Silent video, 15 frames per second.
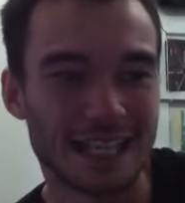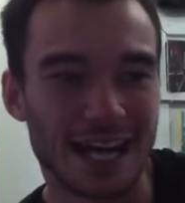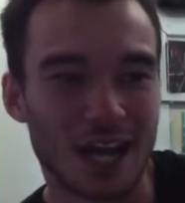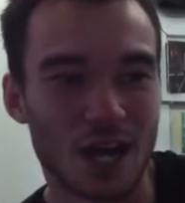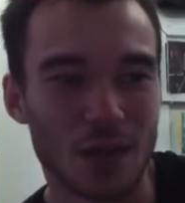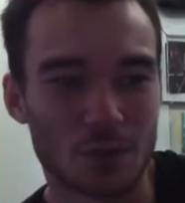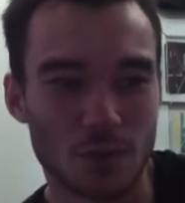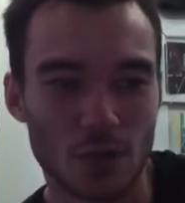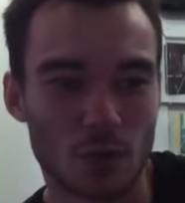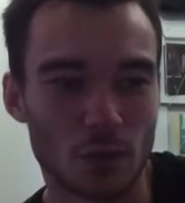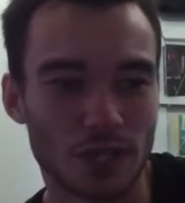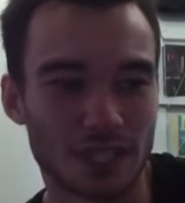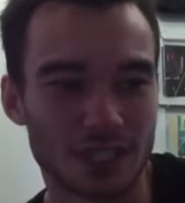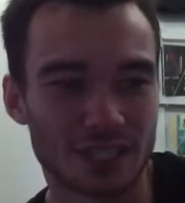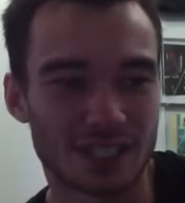
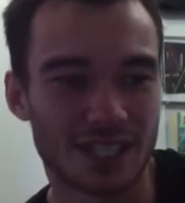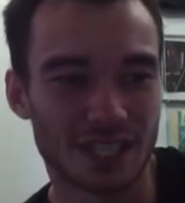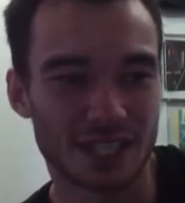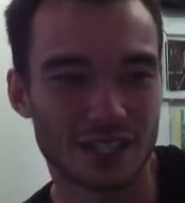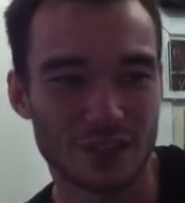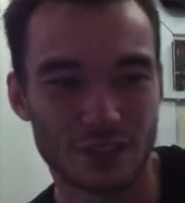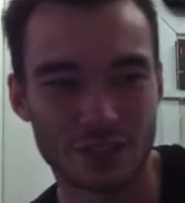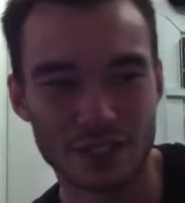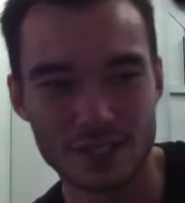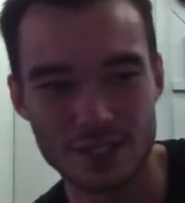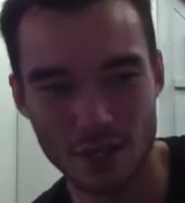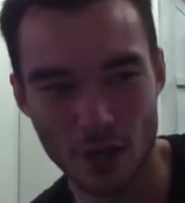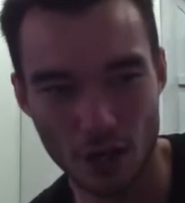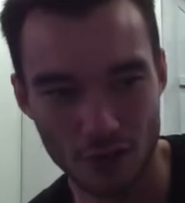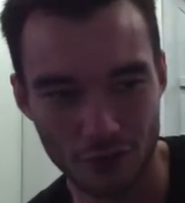We're going to kick things
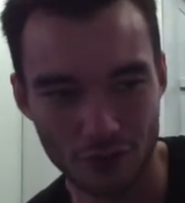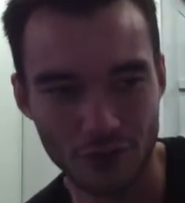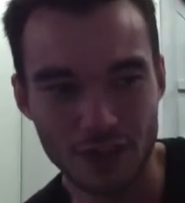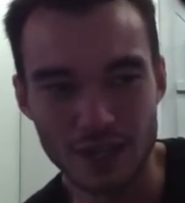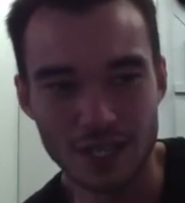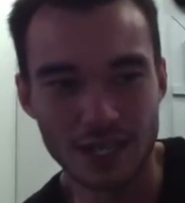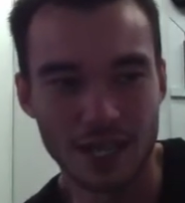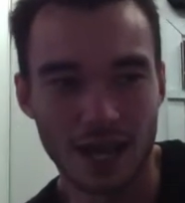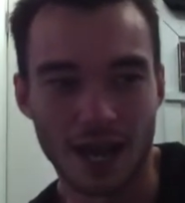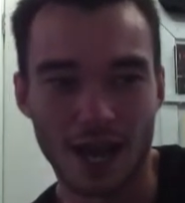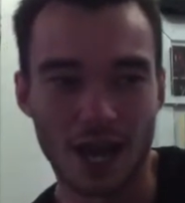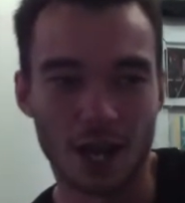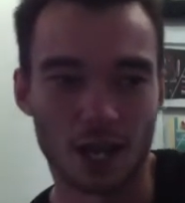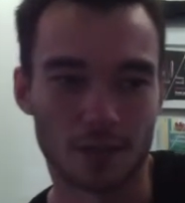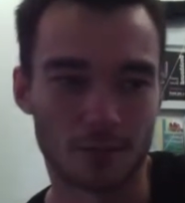off
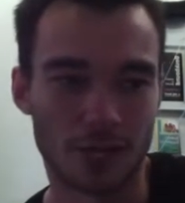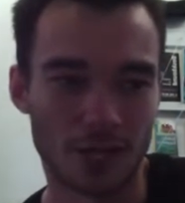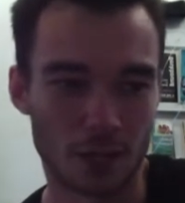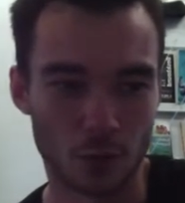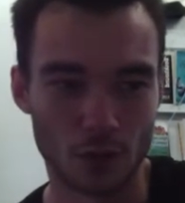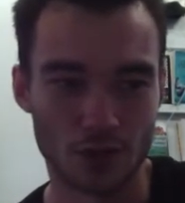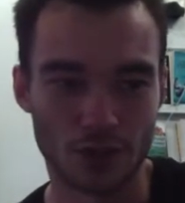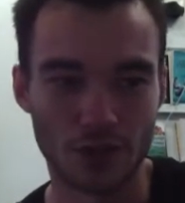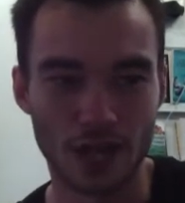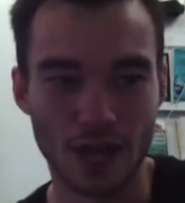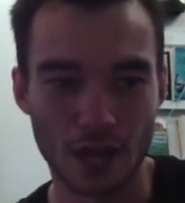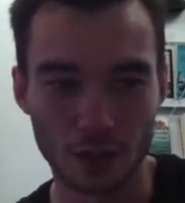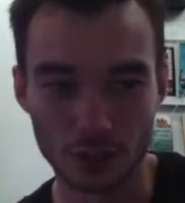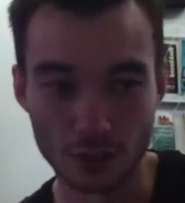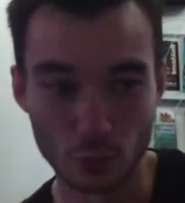with
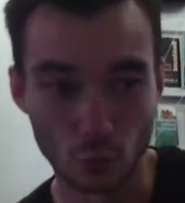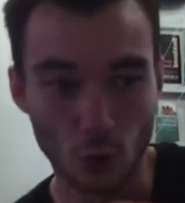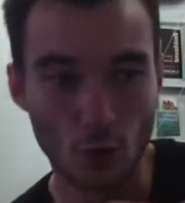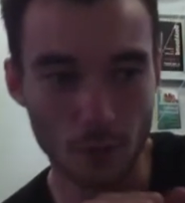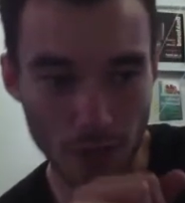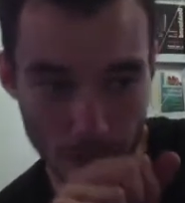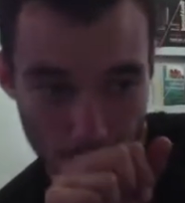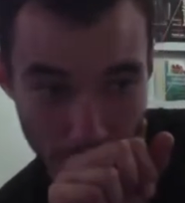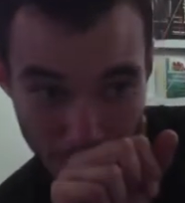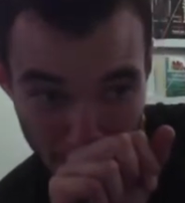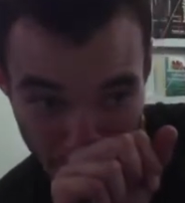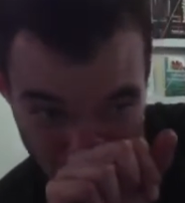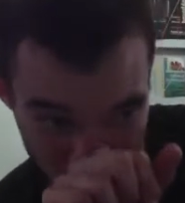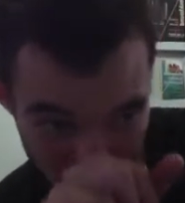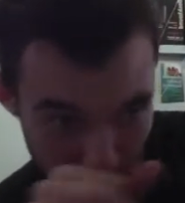our little warm-up.
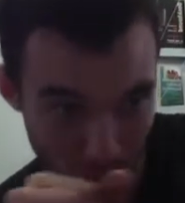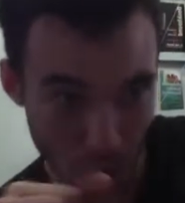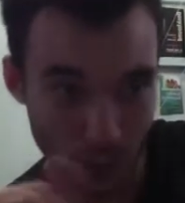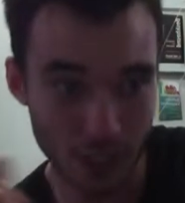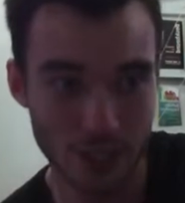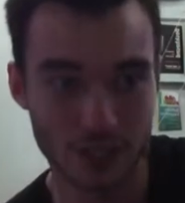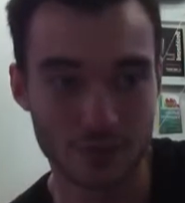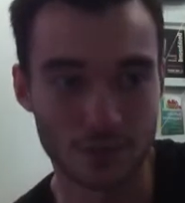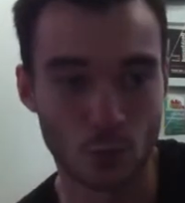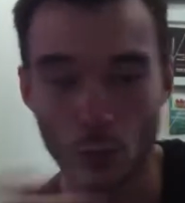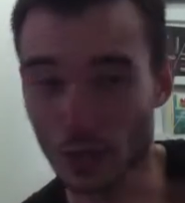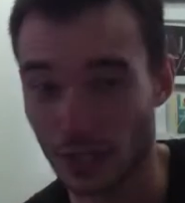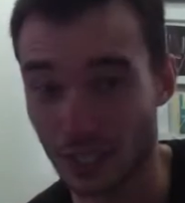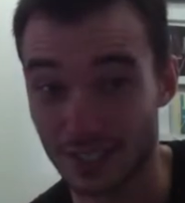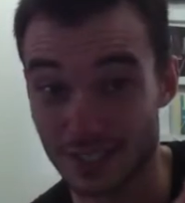So the
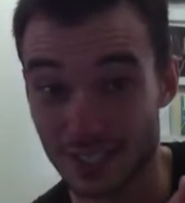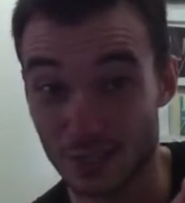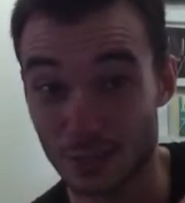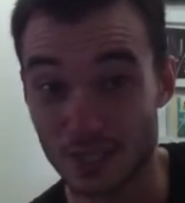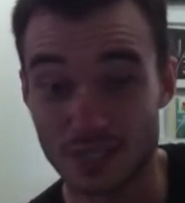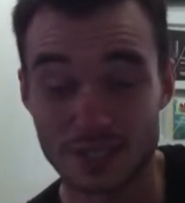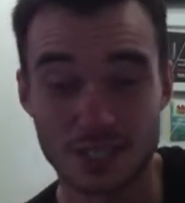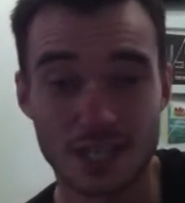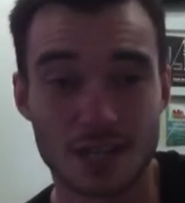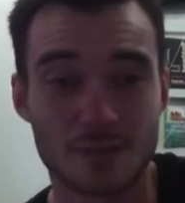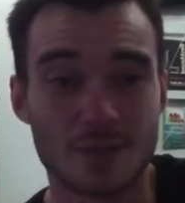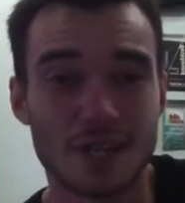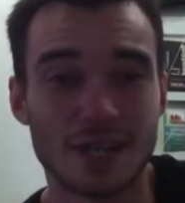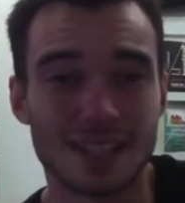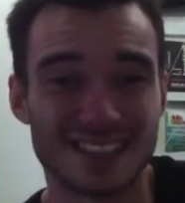workout's going to be the
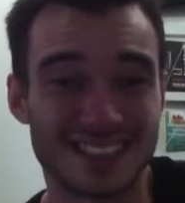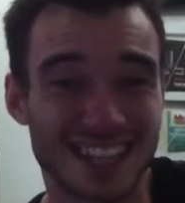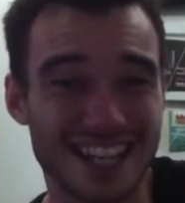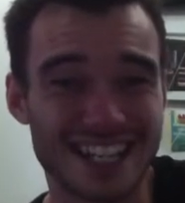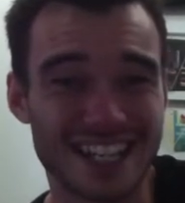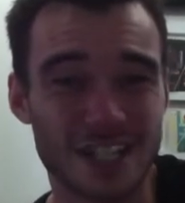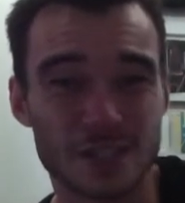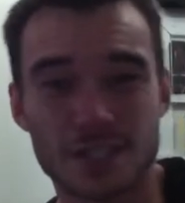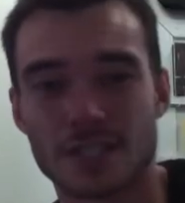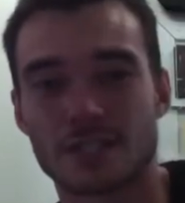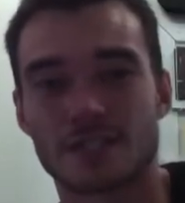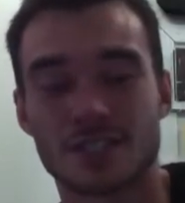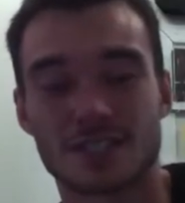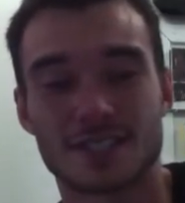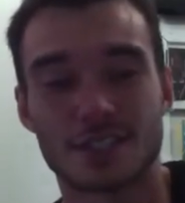same
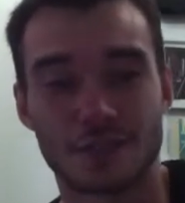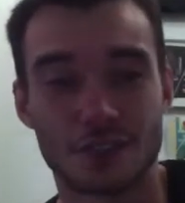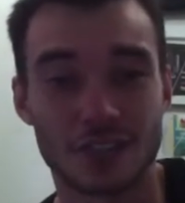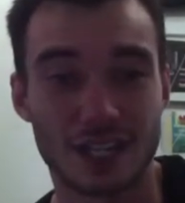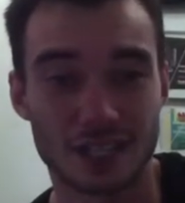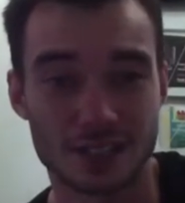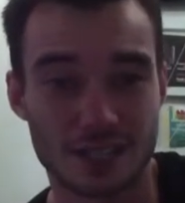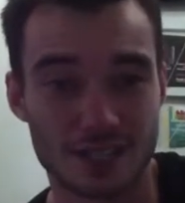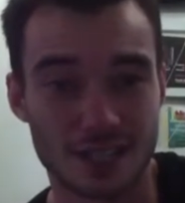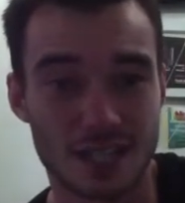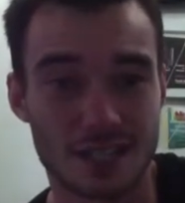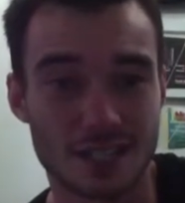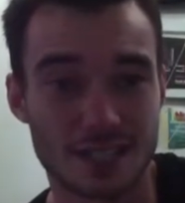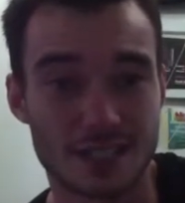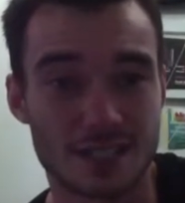layout, just different
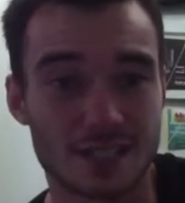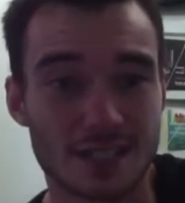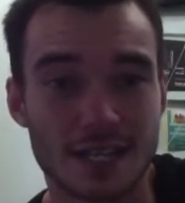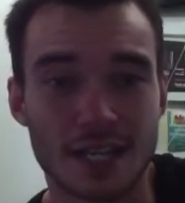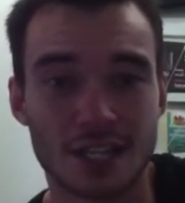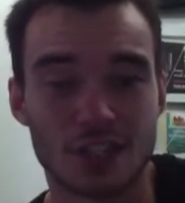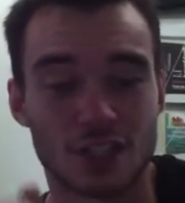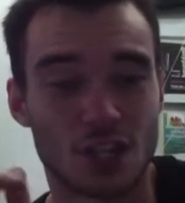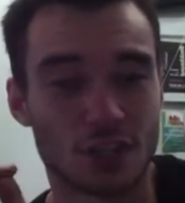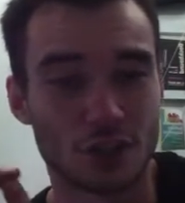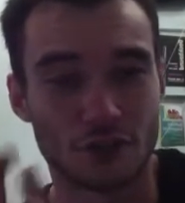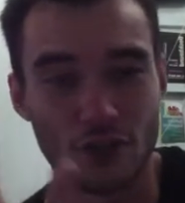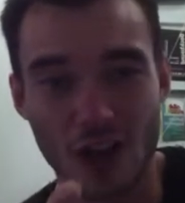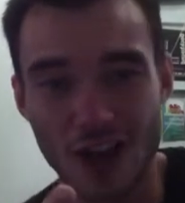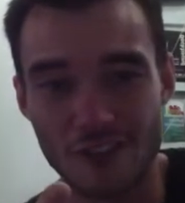exercises. You've got your
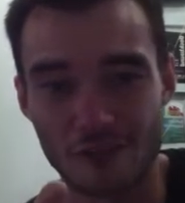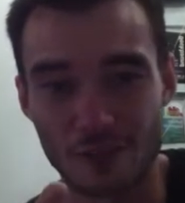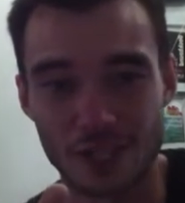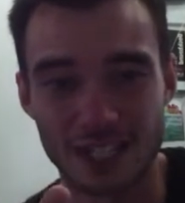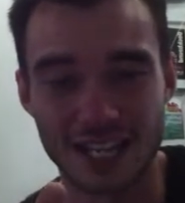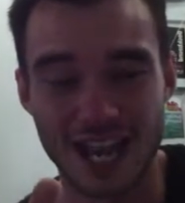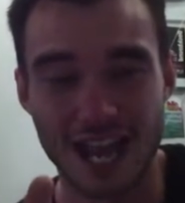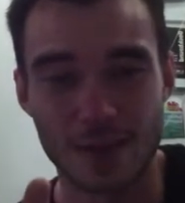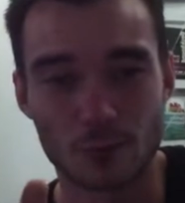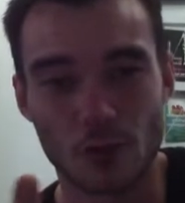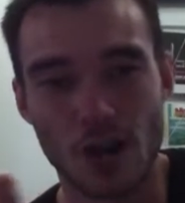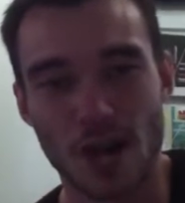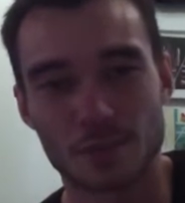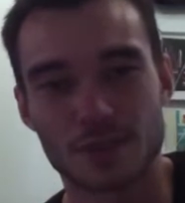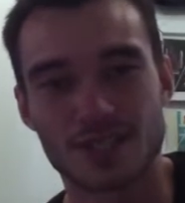5-minute
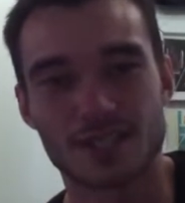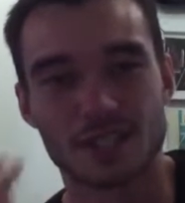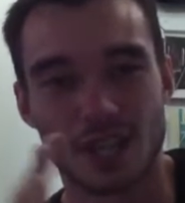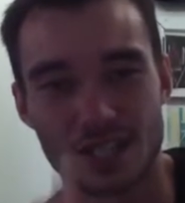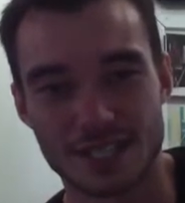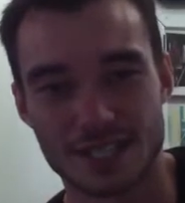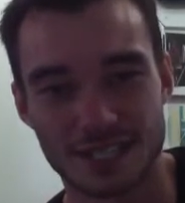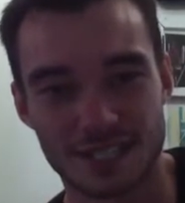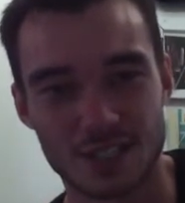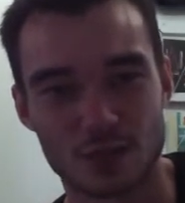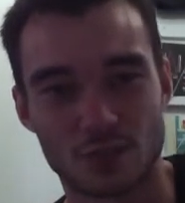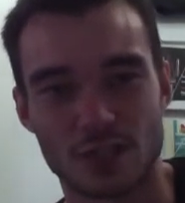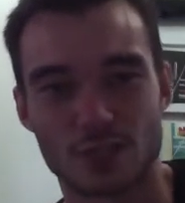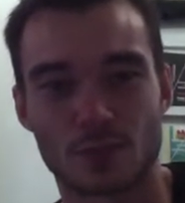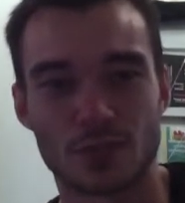AMRAPs, 90 seconds
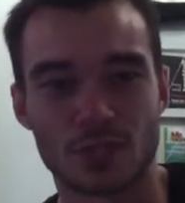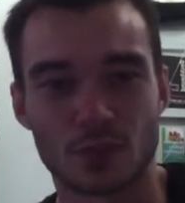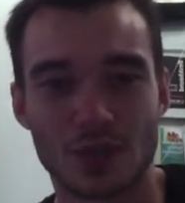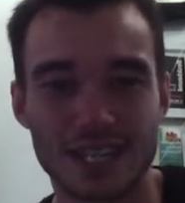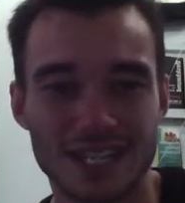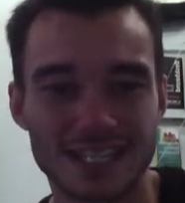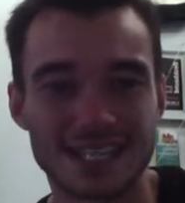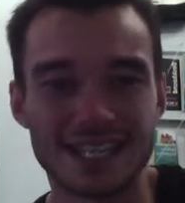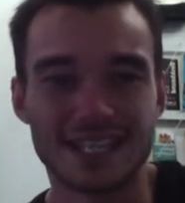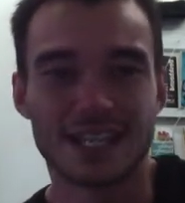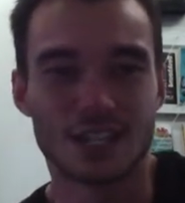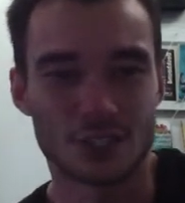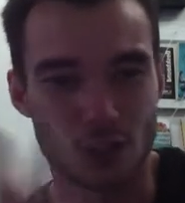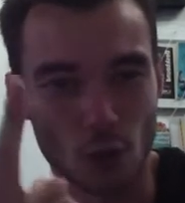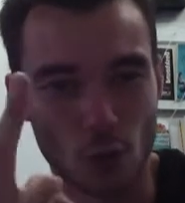rest between,
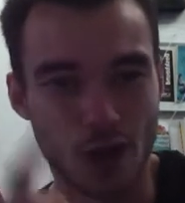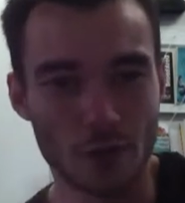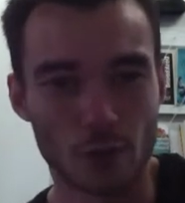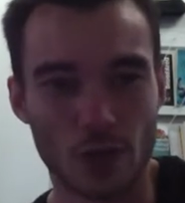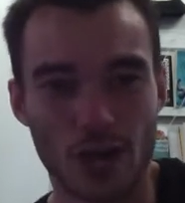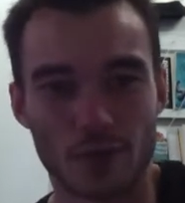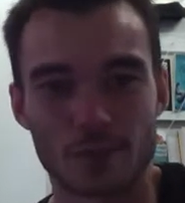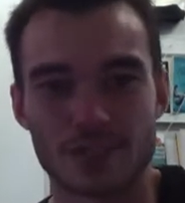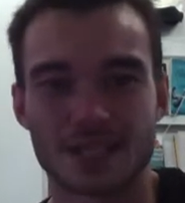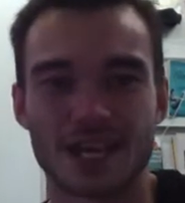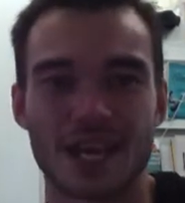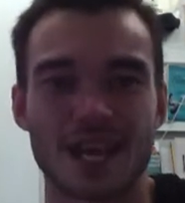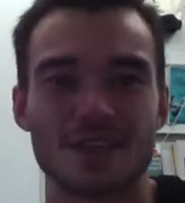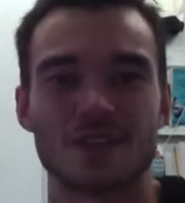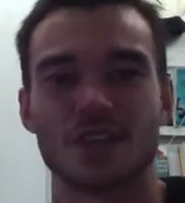2 AMRAPs,
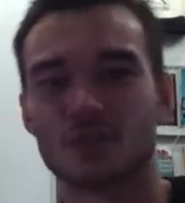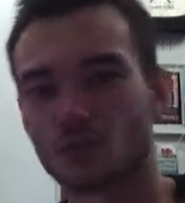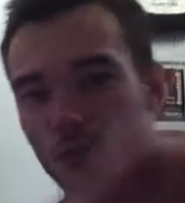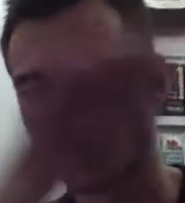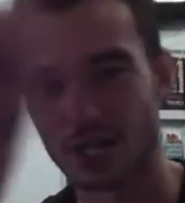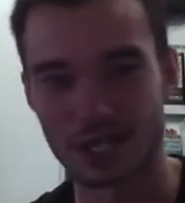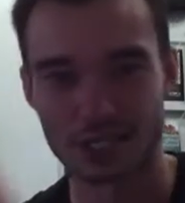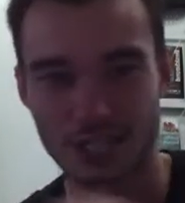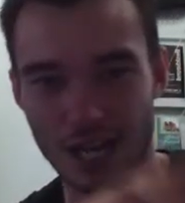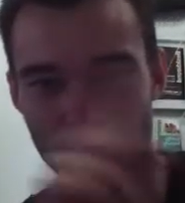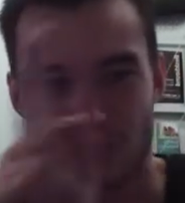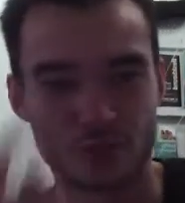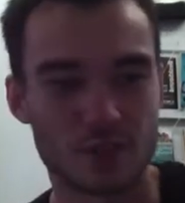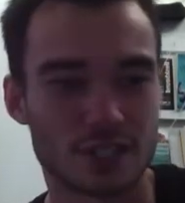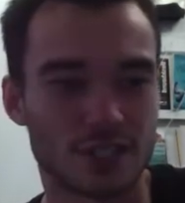and then repeating
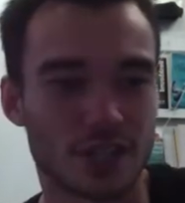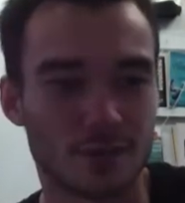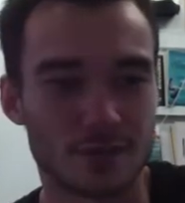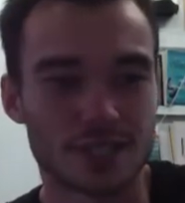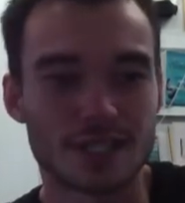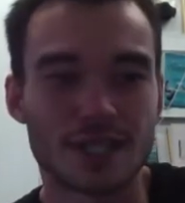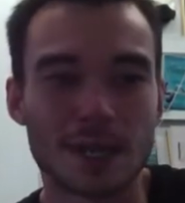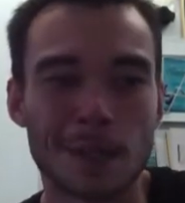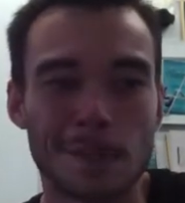that 3 times.